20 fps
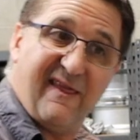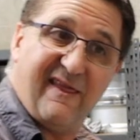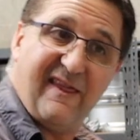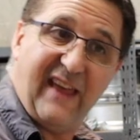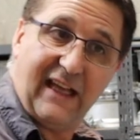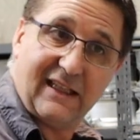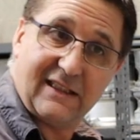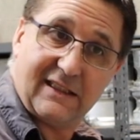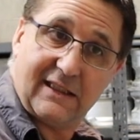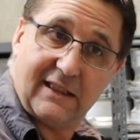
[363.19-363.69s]

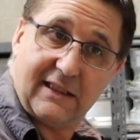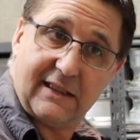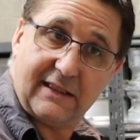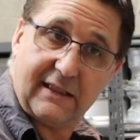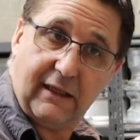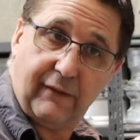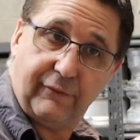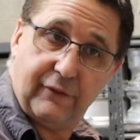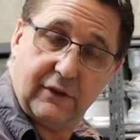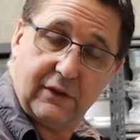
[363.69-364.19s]
That's the
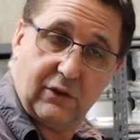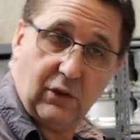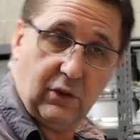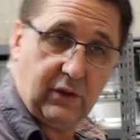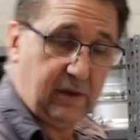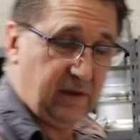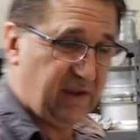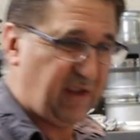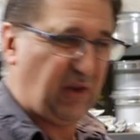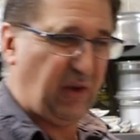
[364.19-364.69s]
stuff that's
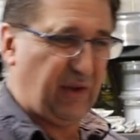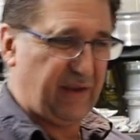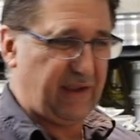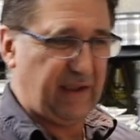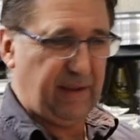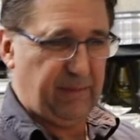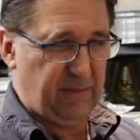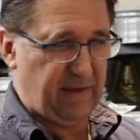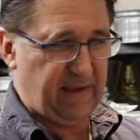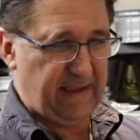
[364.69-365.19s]
on it. It's got
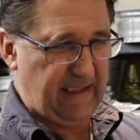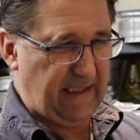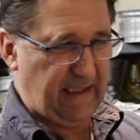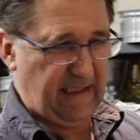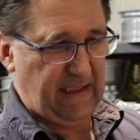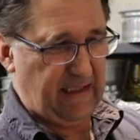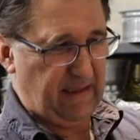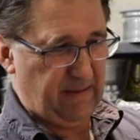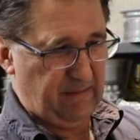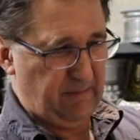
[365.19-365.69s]
some
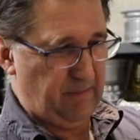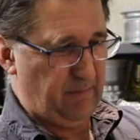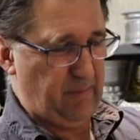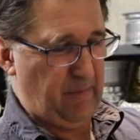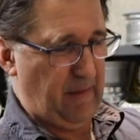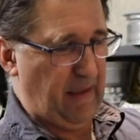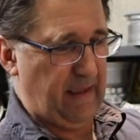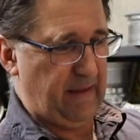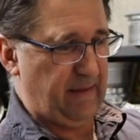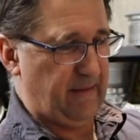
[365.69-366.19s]
zinc
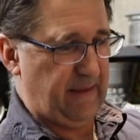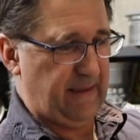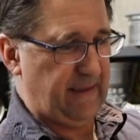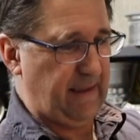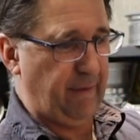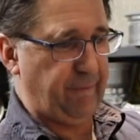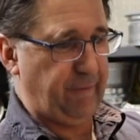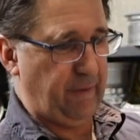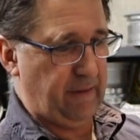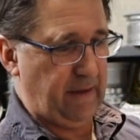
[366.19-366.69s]
and
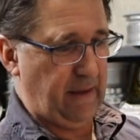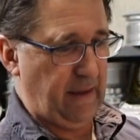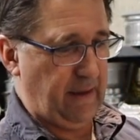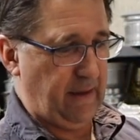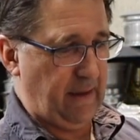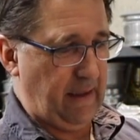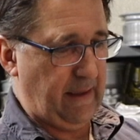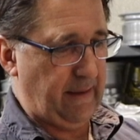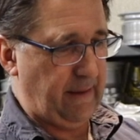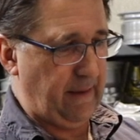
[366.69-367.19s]
stuff in
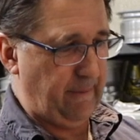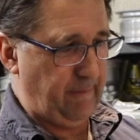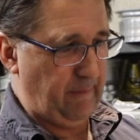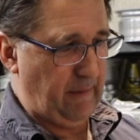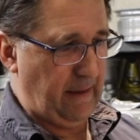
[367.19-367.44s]
there, and